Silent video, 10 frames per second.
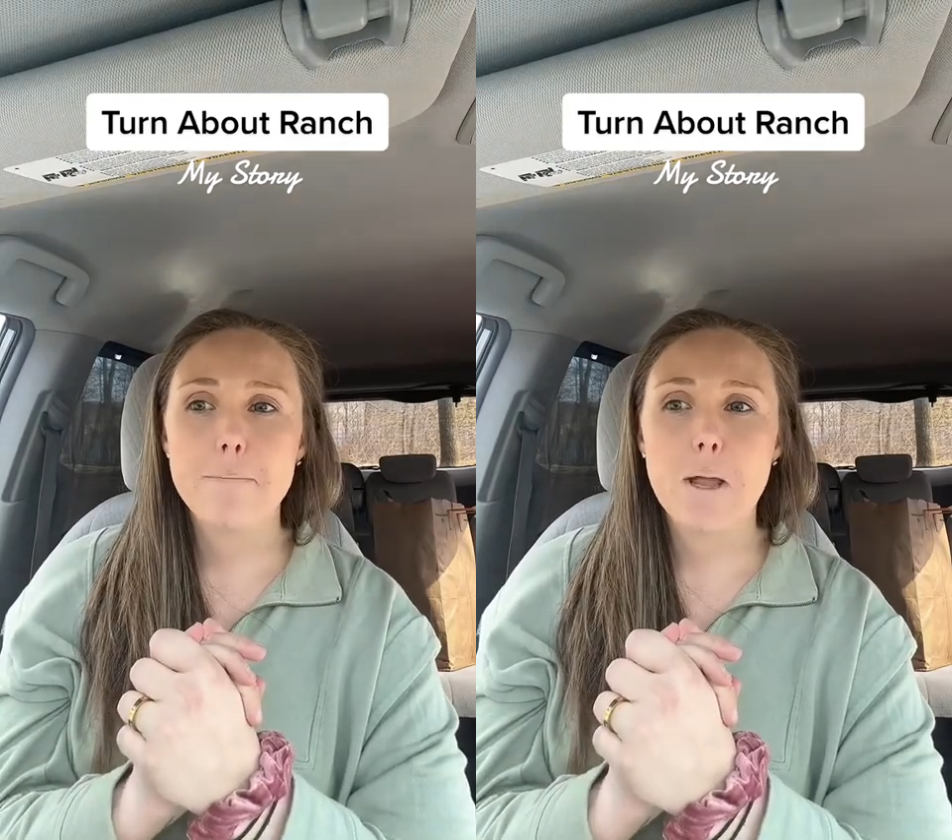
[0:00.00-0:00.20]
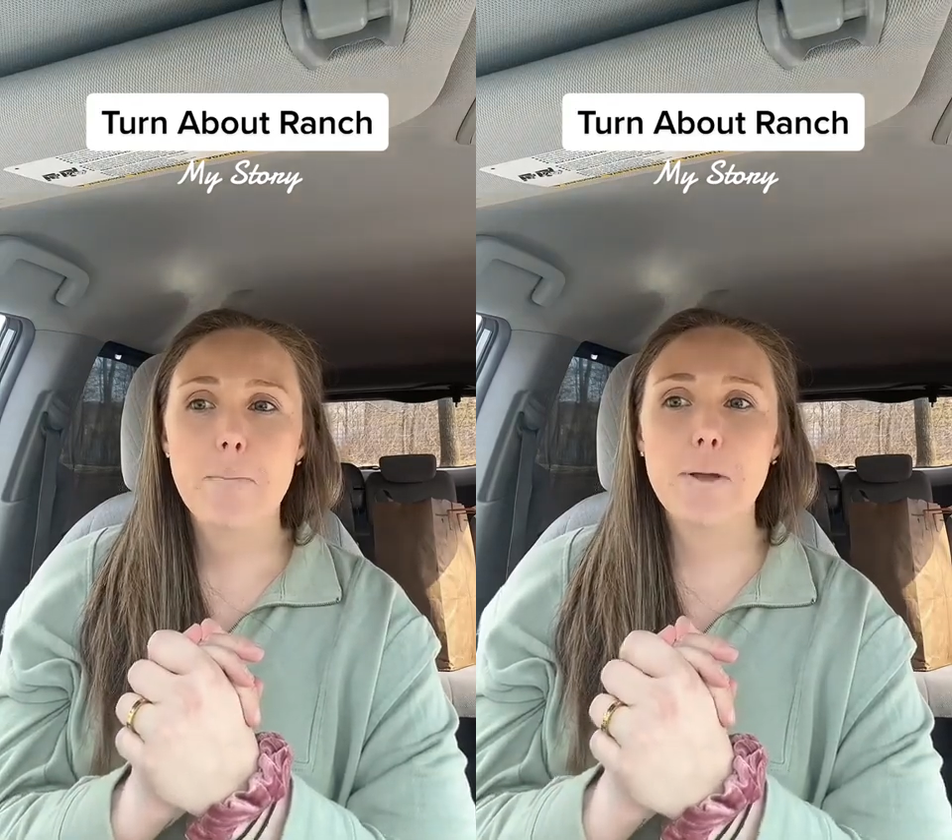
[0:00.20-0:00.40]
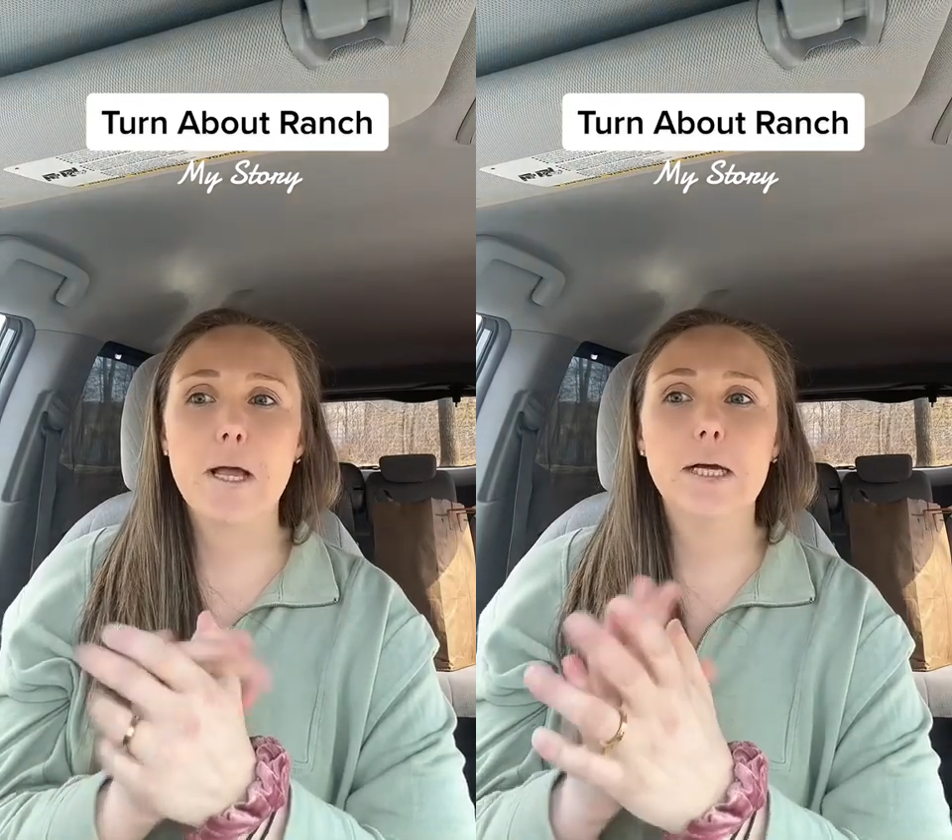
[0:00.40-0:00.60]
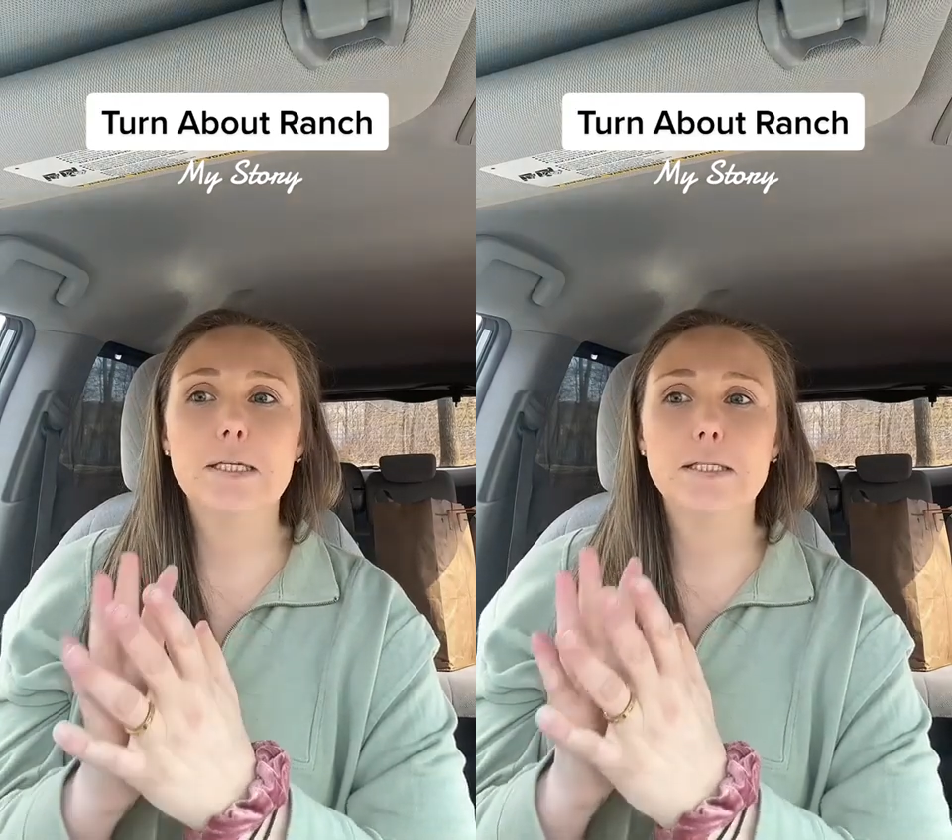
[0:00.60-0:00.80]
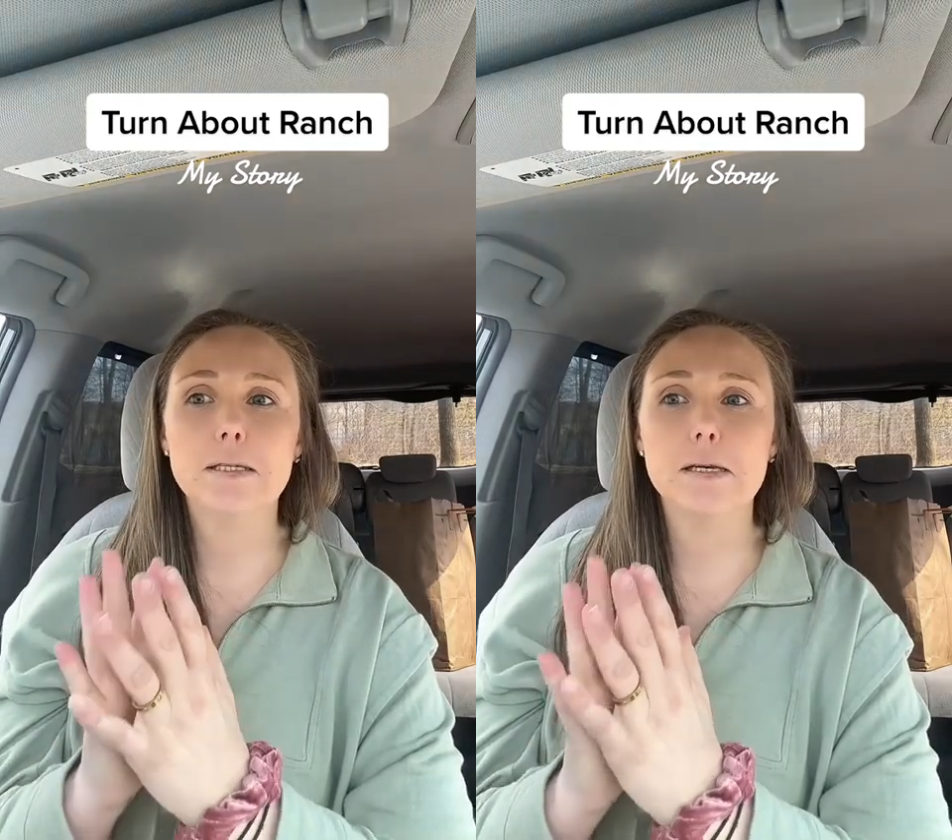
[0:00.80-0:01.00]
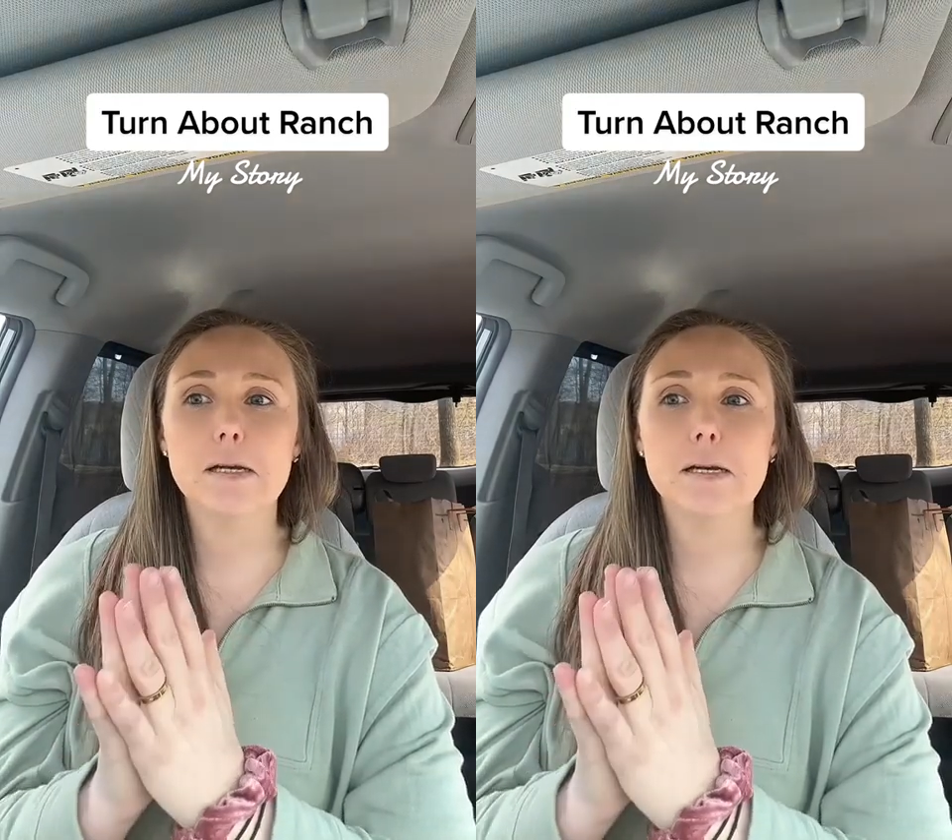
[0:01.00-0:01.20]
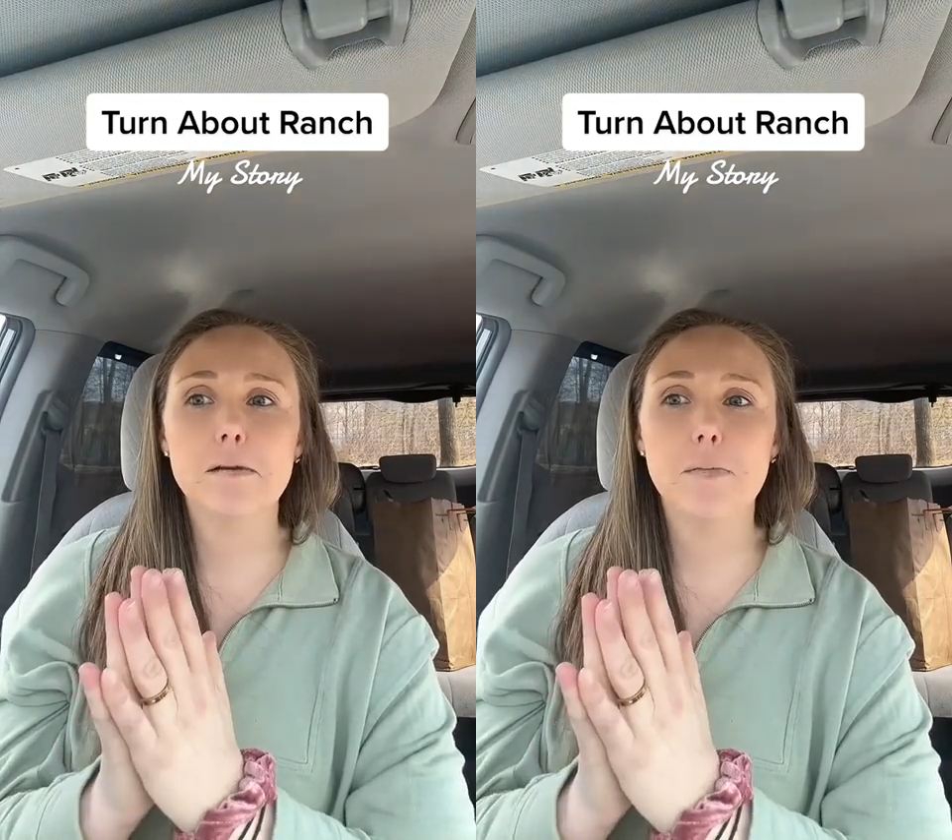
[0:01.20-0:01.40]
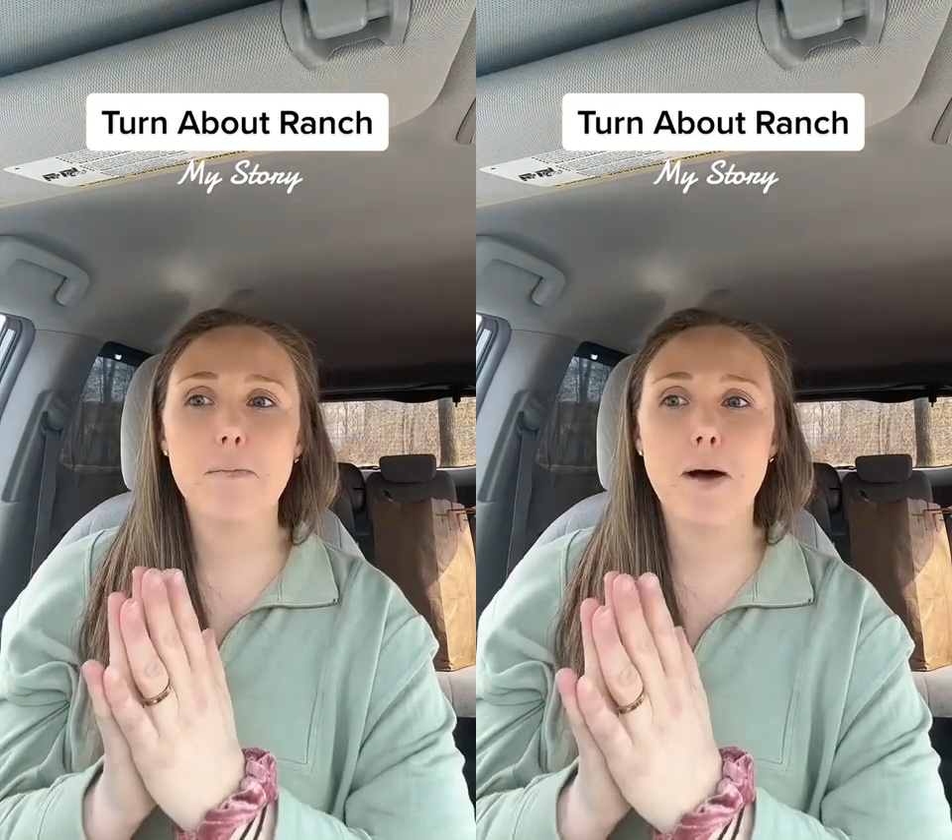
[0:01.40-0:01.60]
because
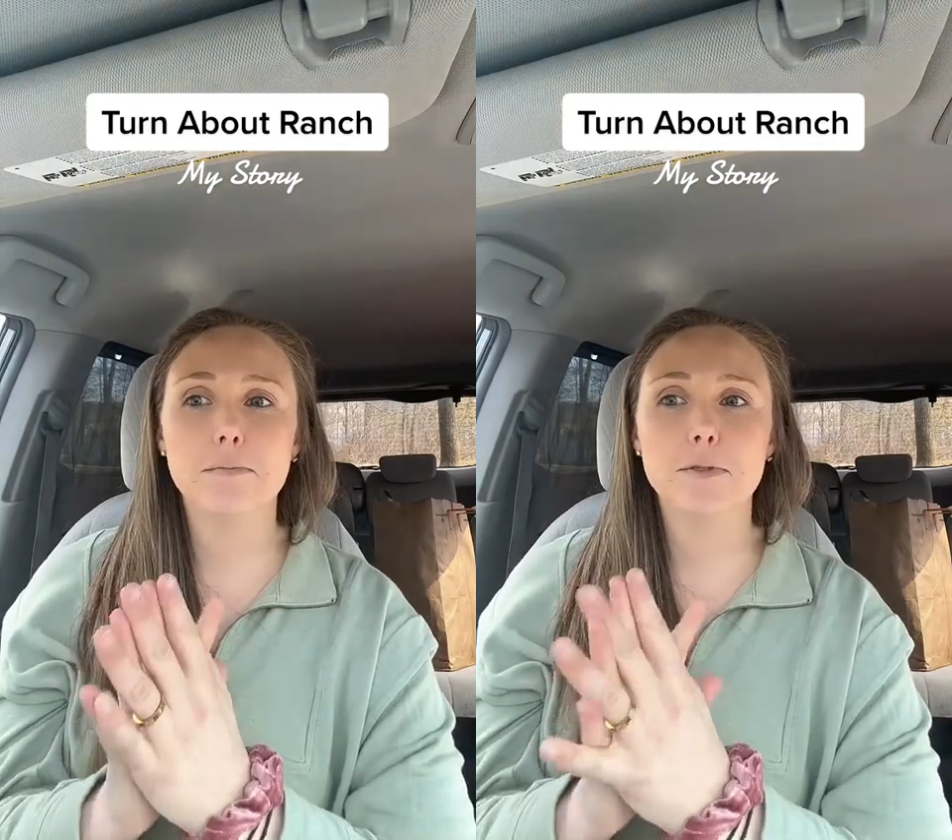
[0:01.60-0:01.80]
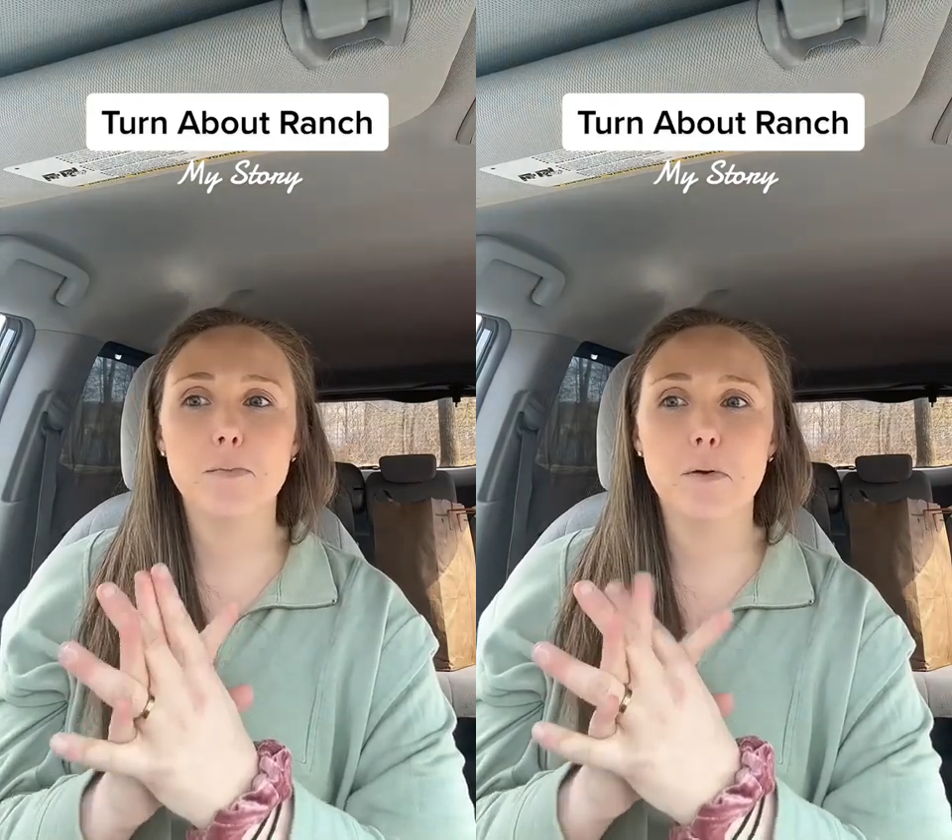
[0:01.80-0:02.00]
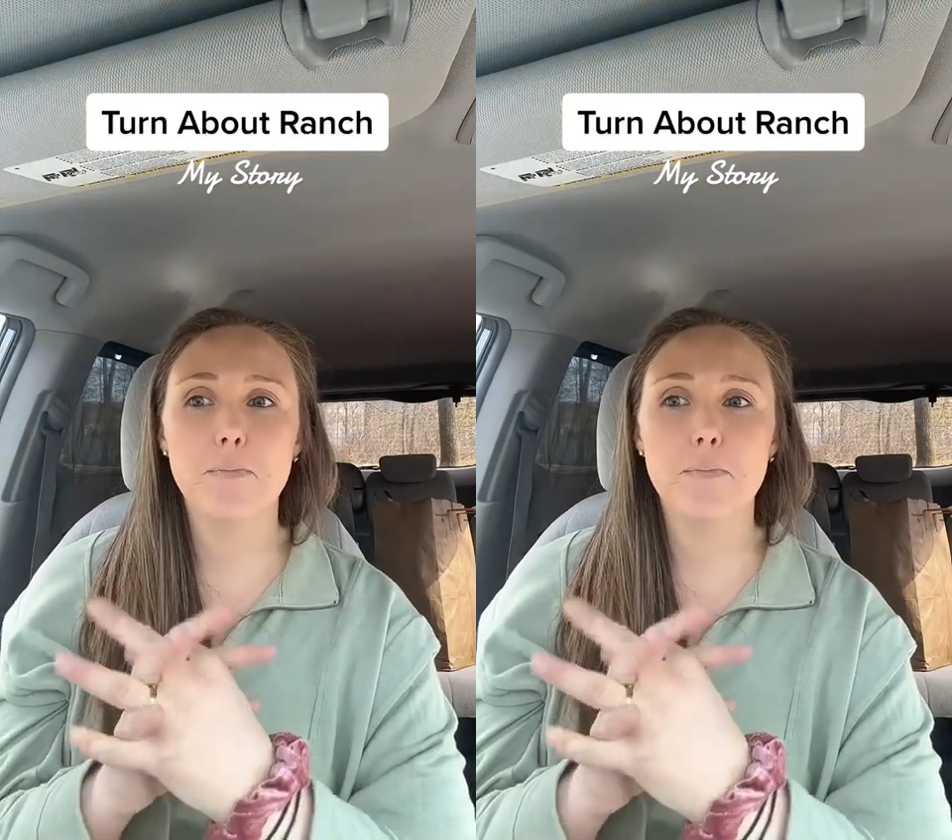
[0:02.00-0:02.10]
my mom's